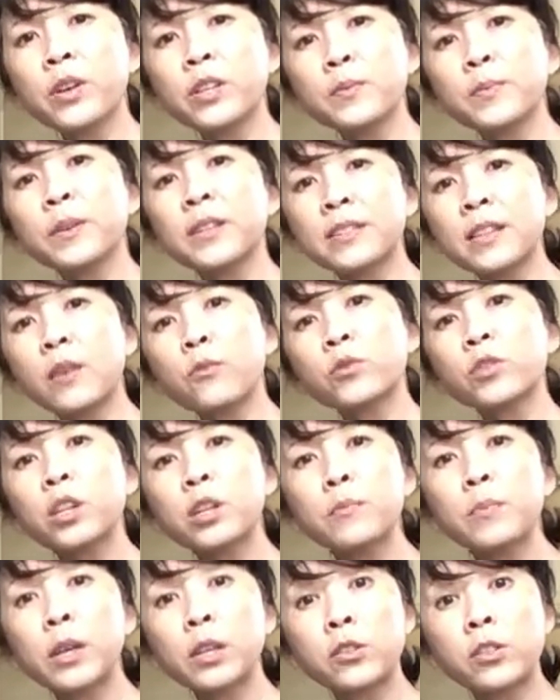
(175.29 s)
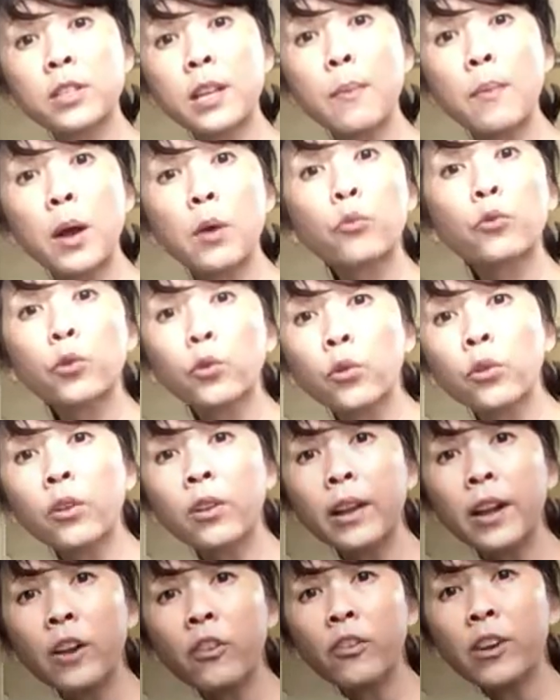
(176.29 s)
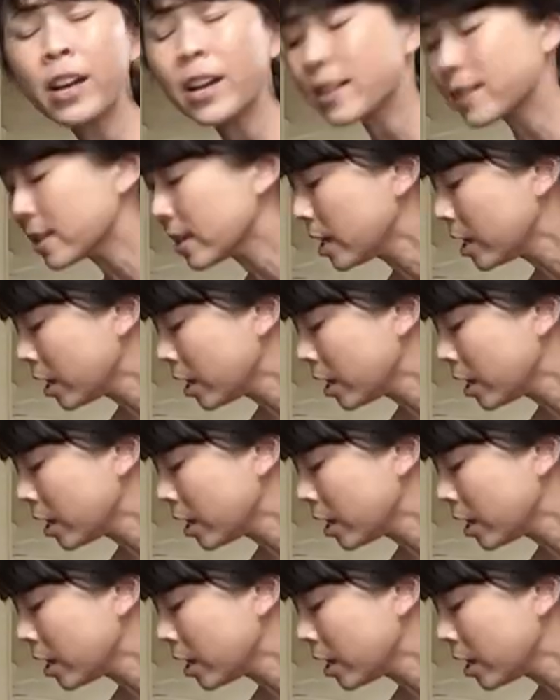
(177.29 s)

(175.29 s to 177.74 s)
is because I was going to be in semi-rural areas,